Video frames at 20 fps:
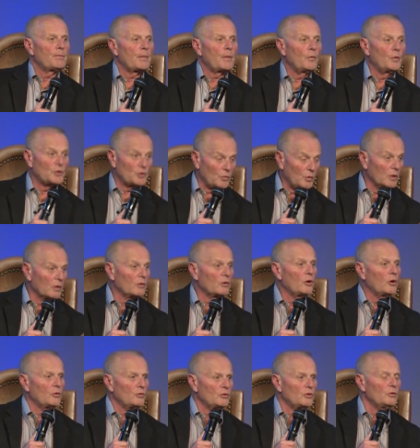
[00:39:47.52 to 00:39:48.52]
which we'll
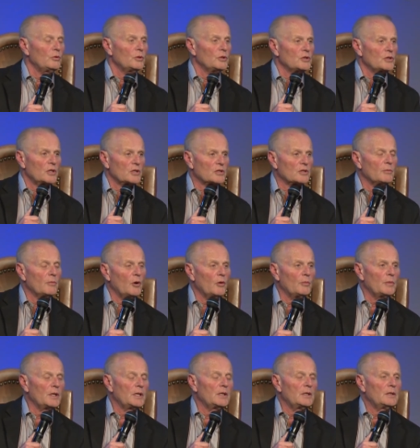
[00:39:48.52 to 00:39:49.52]
go to in just a
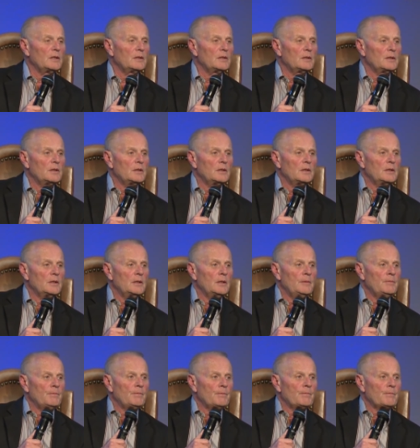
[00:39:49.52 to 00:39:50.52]
moment.
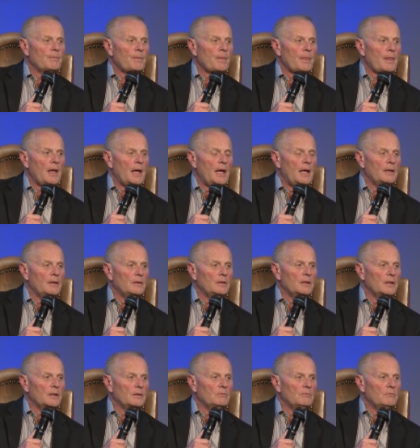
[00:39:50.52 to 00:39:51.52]

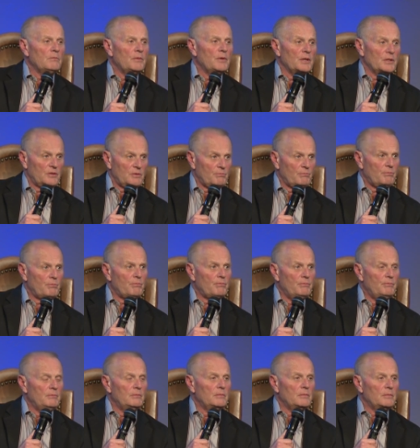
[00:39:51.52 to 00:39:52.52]
And this
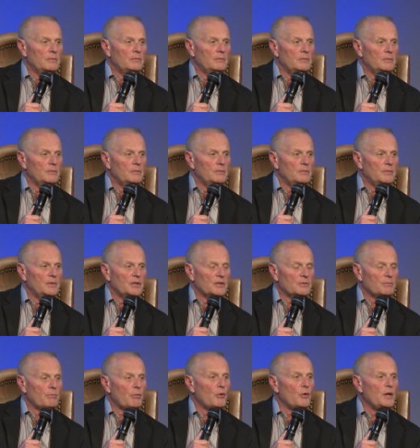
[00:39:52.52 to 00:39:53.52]

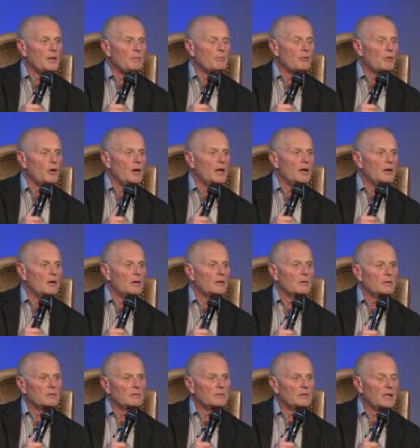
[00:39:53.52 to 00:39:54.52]
pre-prayer
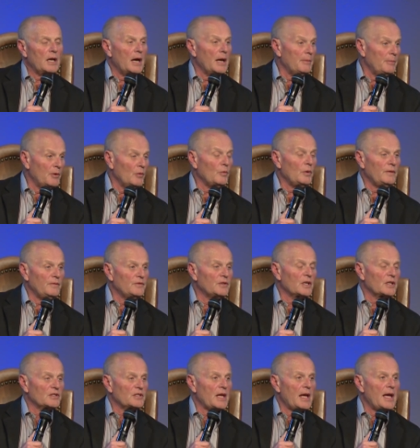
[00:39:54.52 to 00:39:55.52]
time that we've
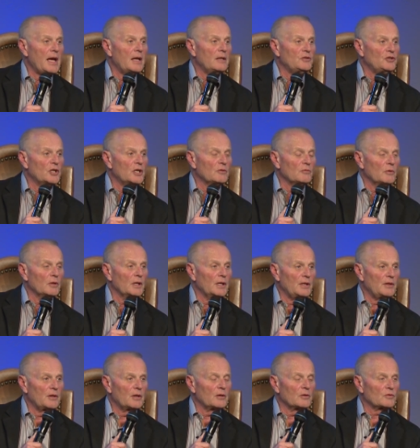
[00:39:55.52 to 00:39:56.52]
just had, generally
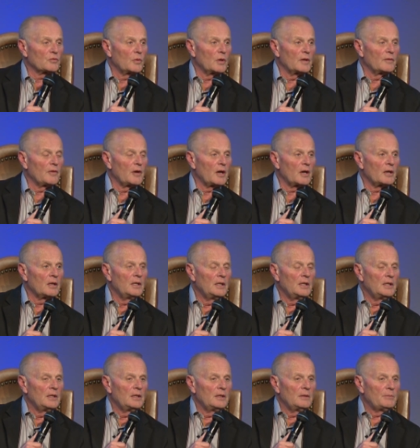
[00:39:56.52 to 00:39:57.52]
there's one of our
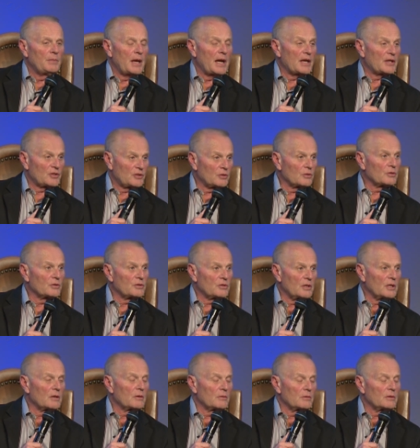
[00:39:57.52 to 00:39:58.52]
pastors
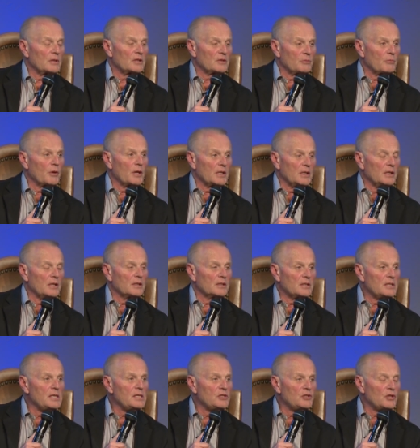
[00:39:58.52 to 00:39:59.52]
that's bringing a
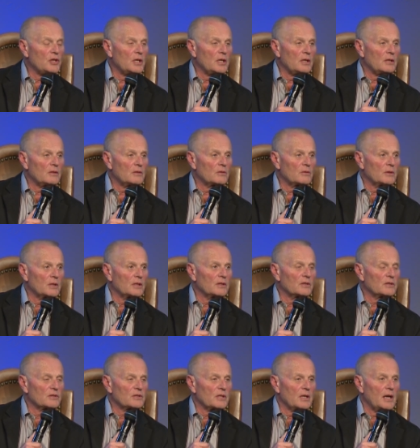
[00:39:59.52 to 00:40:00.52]
teaching during
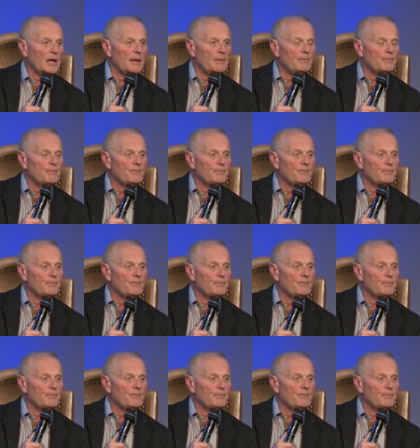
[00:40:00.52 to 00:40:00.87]
this time.